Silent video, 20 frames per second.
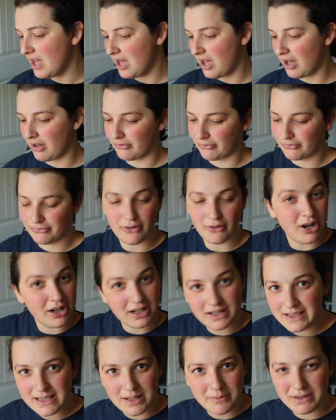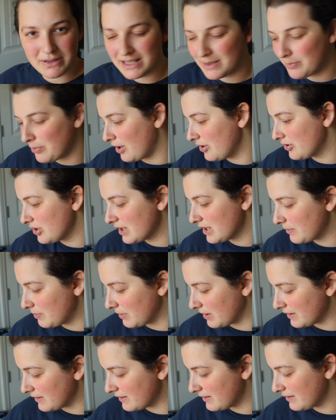of frogging some of these projects
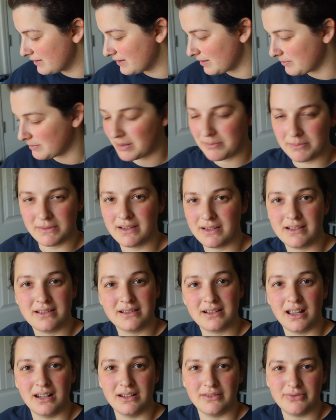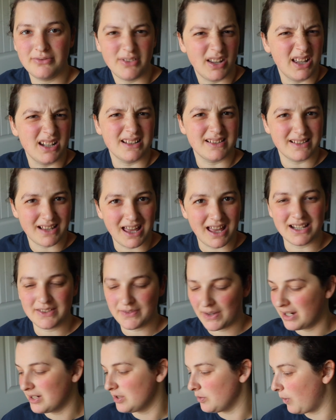because sometimes that's kind of fun and
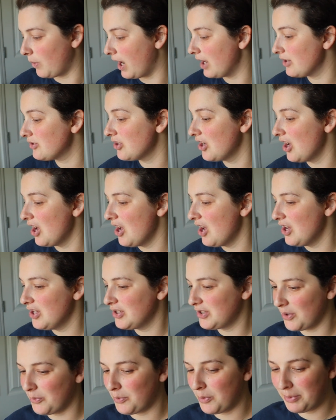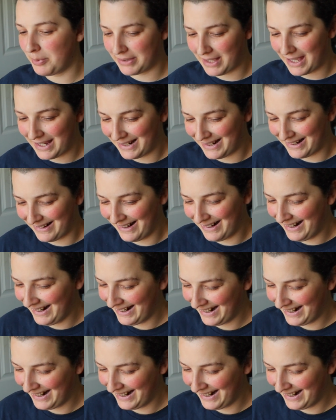satisfying to watch. So we'll put that here